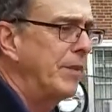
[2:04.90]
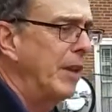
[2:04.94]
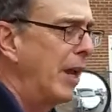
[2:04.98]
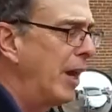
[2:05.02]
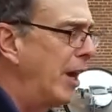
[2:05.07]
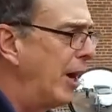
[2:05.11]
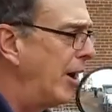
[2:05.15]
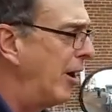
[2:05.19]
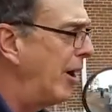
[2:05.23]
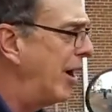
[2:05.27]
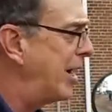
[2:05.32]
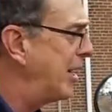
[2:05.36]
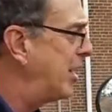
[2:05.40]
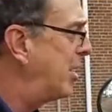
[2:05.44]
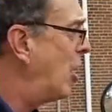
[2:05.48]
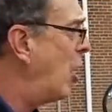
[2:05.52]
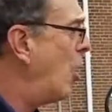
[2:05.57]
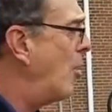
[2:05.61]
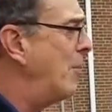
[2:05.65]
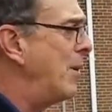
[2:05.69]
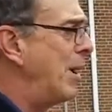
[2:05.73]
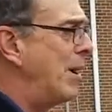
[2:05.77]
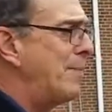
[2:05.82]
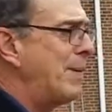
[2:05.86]
Eric
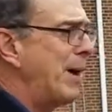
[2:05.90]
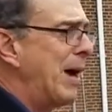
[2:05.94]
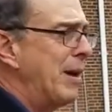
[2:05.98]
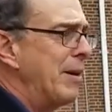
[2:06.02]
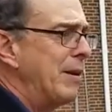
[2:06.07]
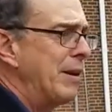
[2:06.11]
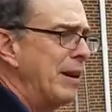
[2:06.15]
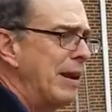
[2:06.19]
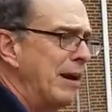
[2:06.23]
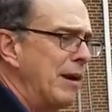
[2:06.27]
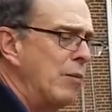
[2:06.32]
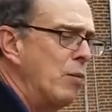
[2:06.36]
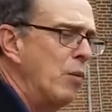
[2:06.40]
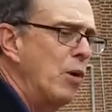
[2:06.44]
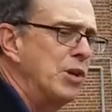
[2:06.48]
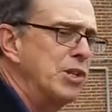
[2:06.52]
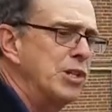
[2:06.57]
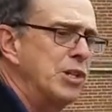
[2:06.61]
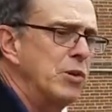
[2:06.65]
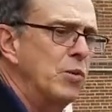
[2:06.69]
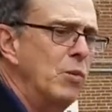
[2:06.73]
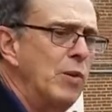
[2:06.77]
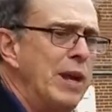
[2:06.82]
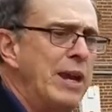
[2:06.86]
told me about
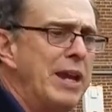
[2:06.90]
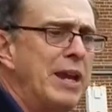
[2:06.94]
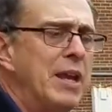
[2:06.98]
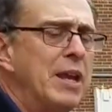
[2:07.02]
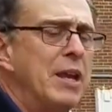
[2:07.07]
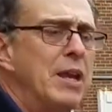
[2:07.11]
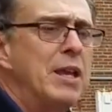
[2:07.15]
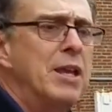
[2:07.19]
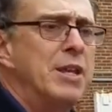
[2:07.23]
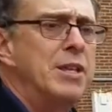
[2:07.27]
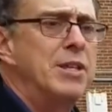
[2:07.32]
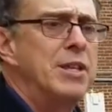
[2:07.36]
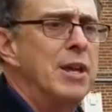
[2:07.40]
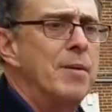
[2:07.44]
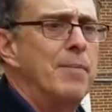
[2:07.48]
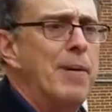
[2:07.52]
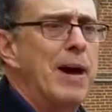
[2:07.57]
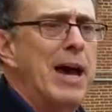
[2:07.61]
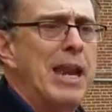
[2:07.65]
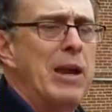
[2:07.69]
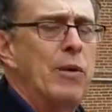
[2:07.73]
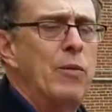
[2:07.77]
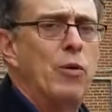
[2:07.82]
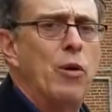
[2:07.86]
once a week
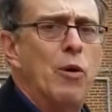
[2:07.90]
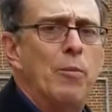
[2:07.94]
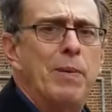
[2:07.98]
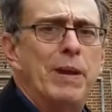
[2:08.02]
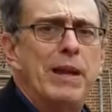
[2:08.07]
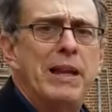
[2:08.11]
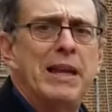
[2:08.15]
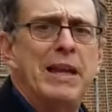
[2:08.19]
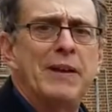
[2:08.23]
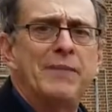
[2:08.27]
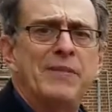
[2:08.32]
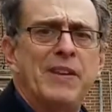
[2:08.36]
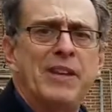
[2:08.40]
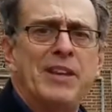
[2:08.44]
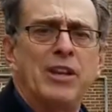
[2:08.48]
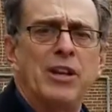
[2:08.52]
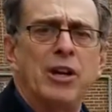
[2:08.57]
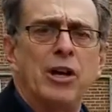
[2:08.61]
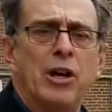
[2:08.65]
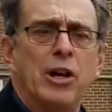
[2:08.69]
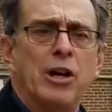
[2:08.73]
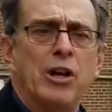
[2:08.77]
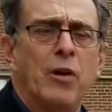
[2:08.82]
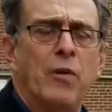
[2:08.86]
somebody will be lifting the
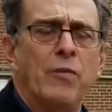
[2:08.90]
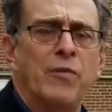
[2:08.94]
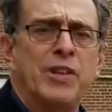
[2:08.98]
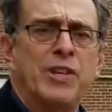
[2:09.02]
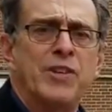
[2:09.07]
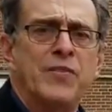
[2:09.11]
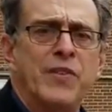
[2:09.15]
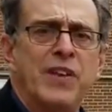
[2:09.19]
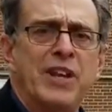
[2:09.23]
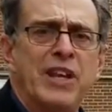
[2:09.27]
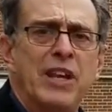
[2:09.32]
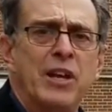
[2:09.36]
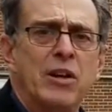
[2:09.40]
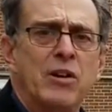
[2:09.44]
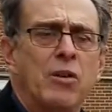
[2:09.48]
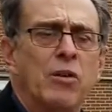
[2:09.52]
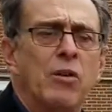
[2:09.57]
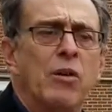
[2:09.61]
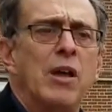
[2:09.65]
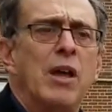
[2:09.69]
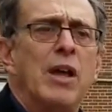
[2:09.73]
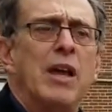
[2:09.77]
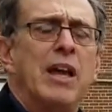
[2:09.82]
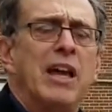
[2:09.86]
hood on this
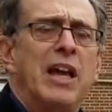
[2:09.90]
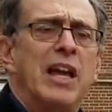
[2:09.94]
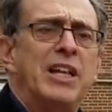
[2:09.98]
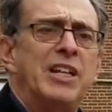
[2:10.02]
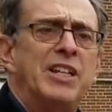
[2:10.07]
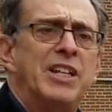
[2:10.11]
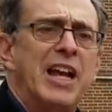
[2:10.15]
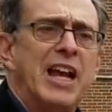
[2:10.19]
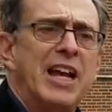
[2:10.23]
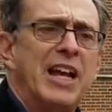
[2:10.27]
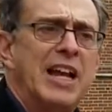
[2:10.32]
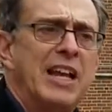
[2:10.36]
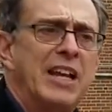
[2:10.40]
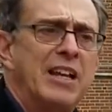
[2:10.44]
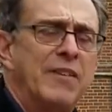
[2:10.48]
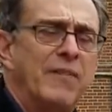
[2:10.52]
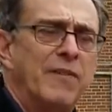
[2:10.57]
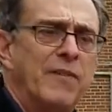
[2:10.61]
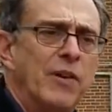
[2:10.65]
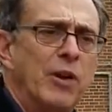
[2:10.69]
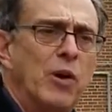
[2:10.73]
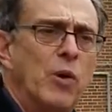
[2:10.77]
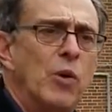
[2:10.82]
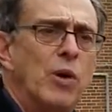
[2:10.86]
vehicle and checking the
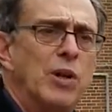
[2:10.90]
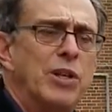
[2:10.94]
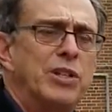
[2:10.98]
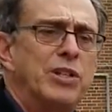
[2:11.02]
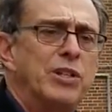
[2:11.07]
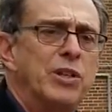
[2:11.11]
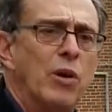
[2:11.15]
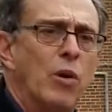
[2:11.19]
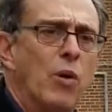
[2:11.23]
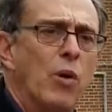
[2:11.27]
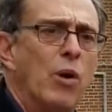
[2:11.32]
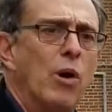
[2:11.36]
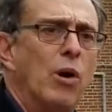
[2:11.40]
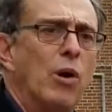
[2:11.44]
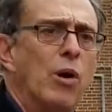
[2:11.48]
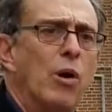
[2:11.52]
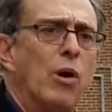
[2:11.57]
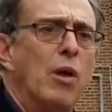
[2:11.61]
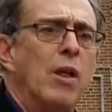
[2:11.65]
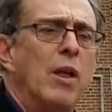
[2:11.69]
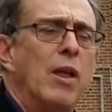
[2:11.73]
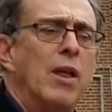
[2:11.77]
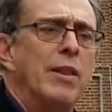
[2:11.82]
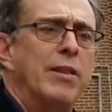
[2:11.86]
fluids, the
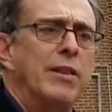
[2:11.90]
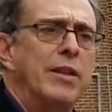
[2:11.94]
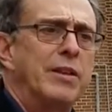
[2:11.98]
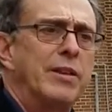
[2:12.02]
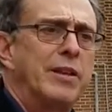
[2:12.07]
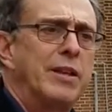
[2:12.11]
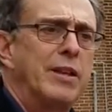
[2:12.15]
oil, the